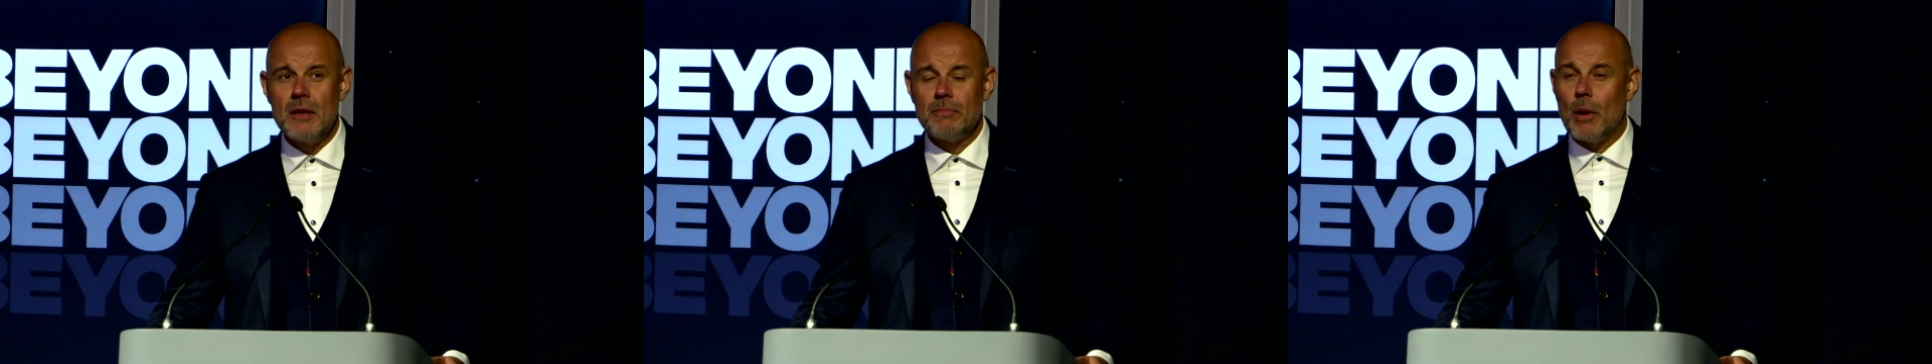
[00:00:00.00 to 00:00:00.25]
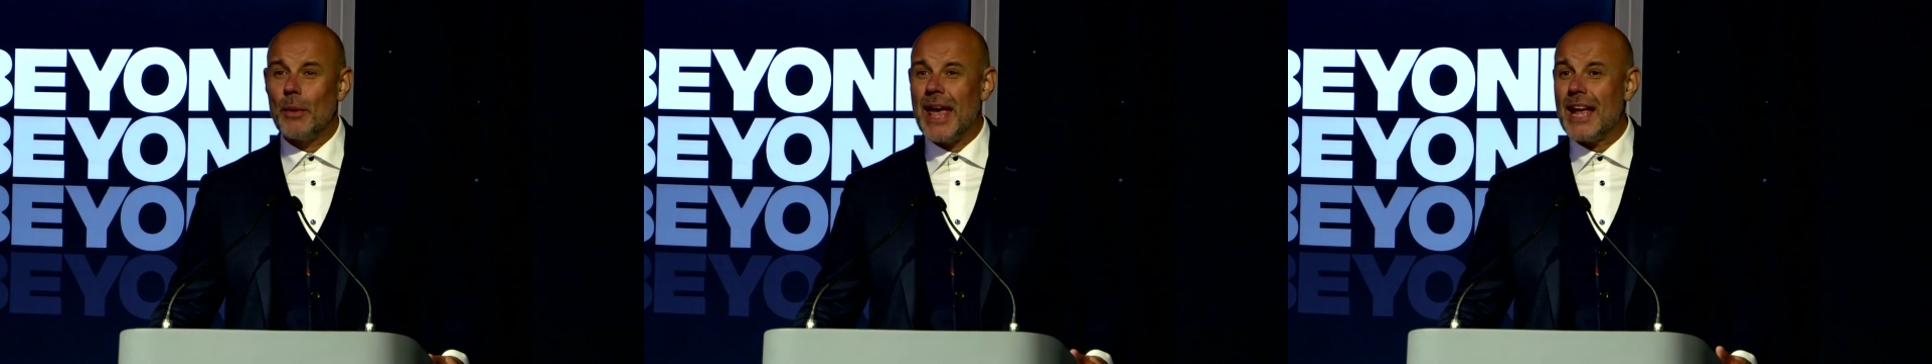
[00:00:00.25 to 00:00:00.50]

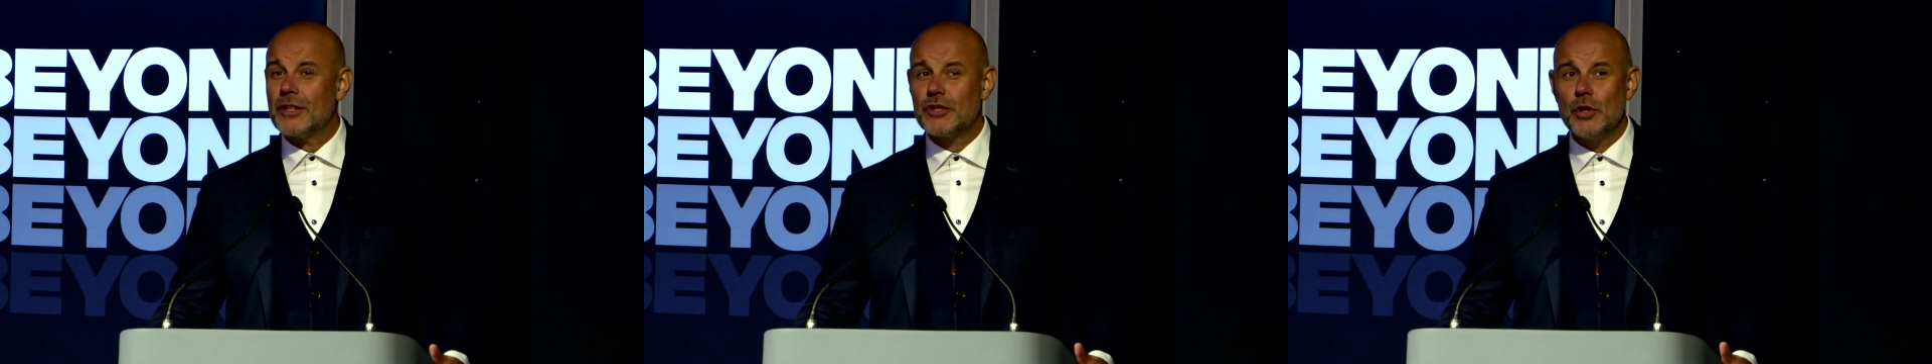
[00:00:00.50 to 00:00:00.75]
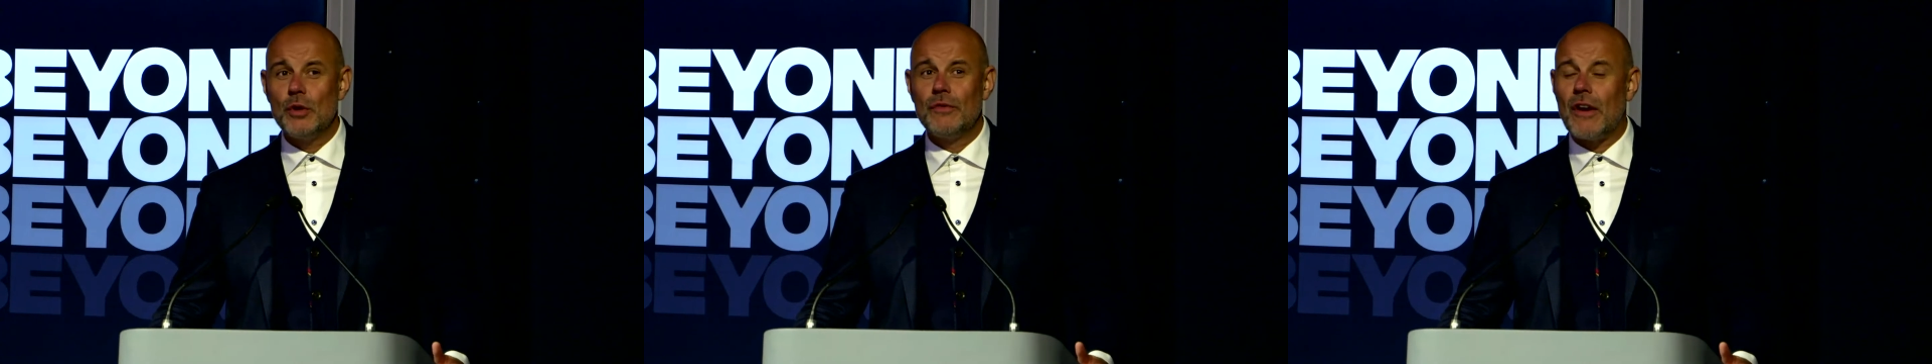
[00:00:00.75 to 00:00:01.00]
But we had
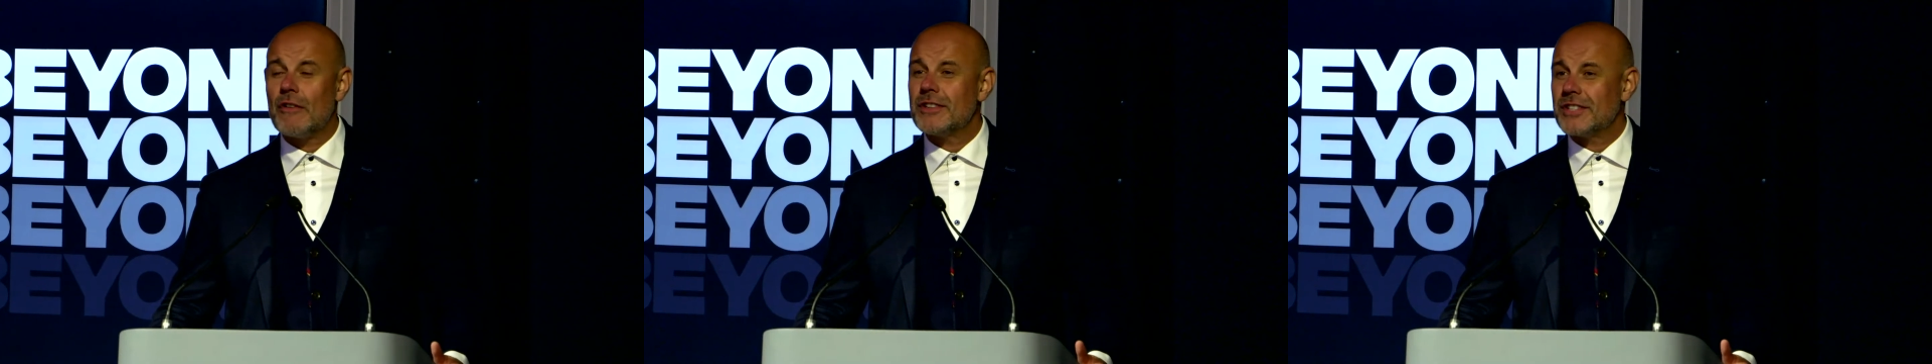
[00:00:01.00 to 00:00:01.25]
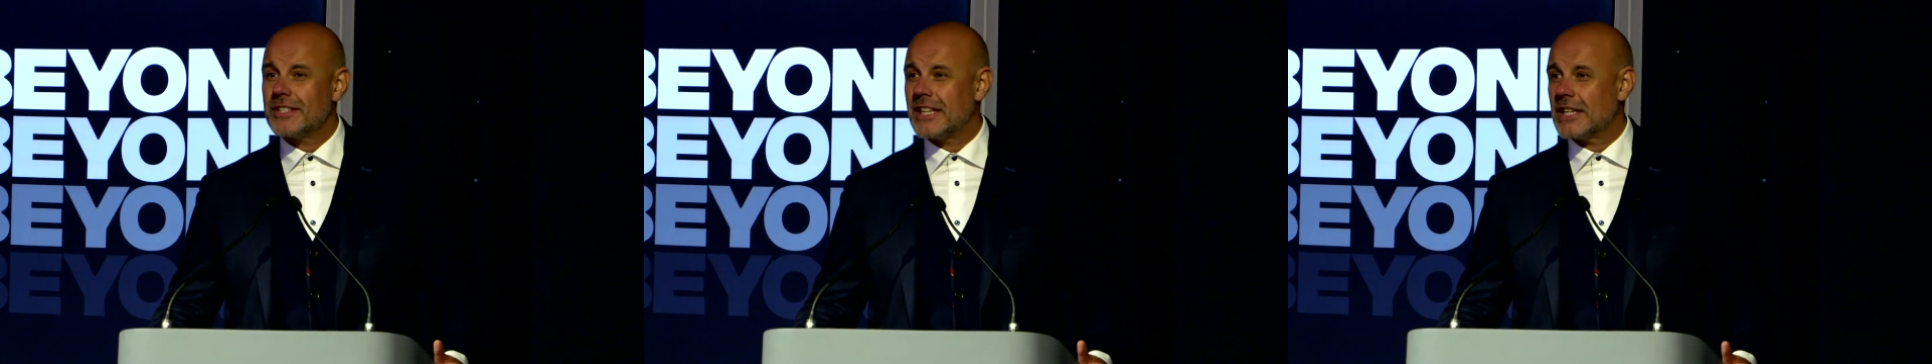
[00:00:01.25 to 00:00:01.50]
two very
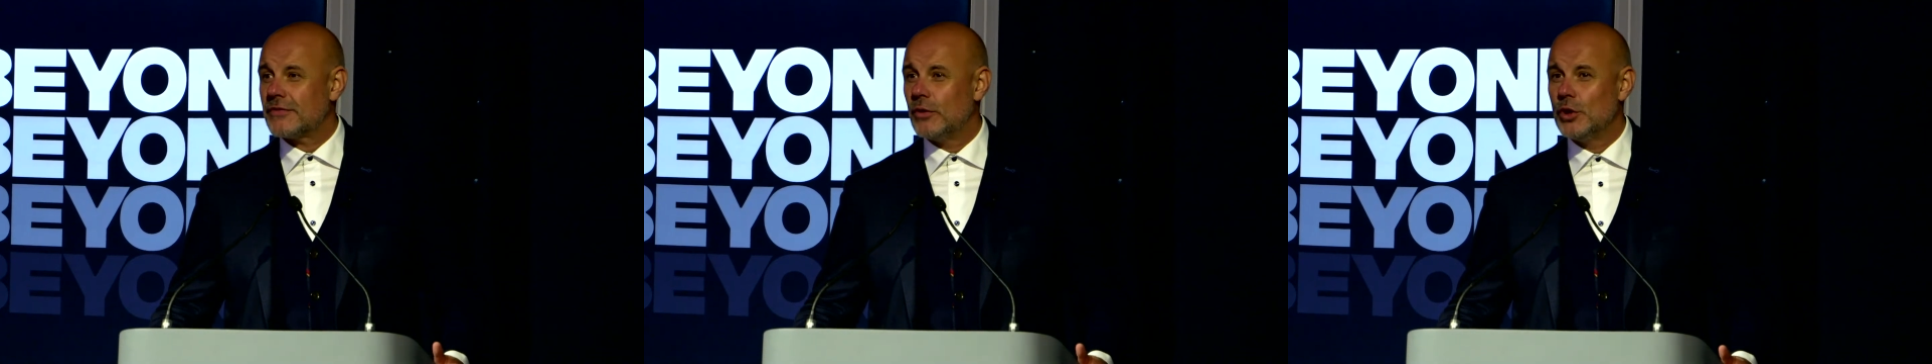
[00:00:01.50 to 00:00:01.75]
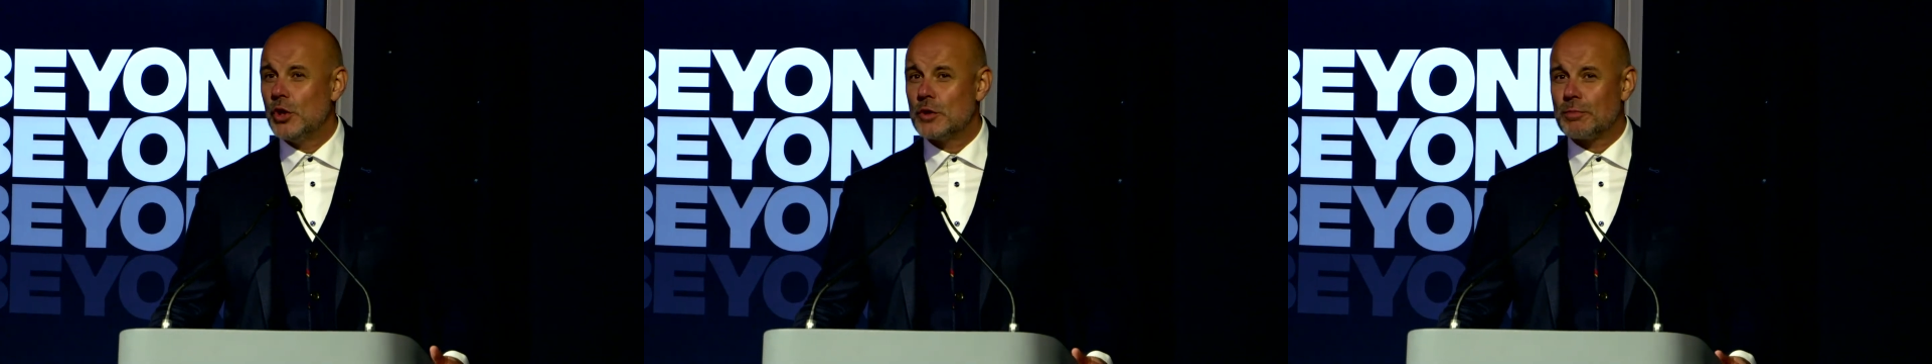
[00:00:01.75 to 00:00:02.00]

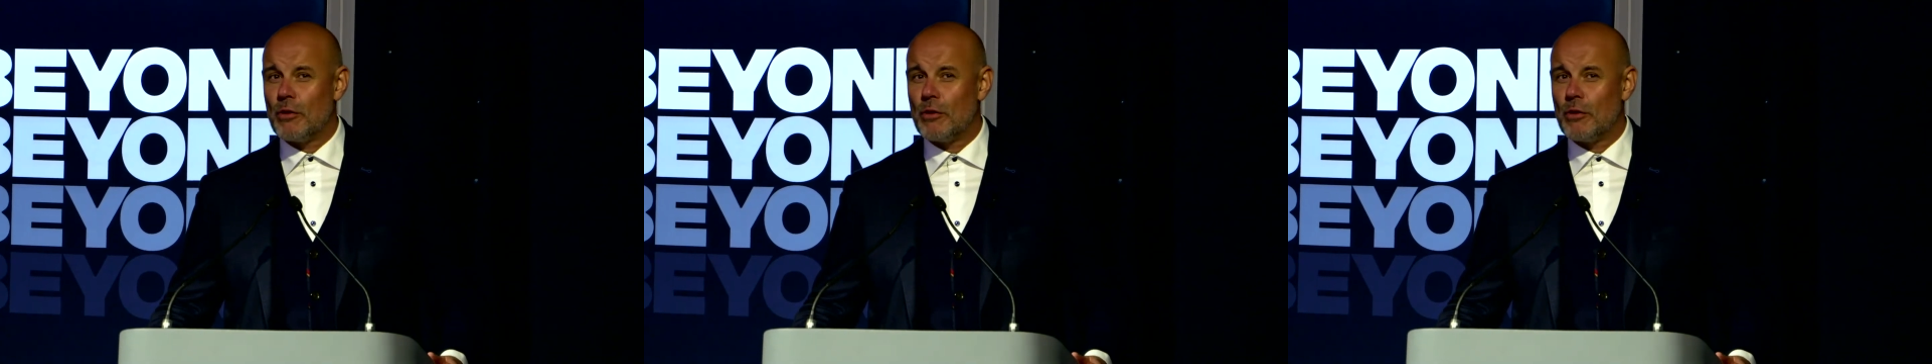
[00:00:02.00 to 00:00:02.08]
successful news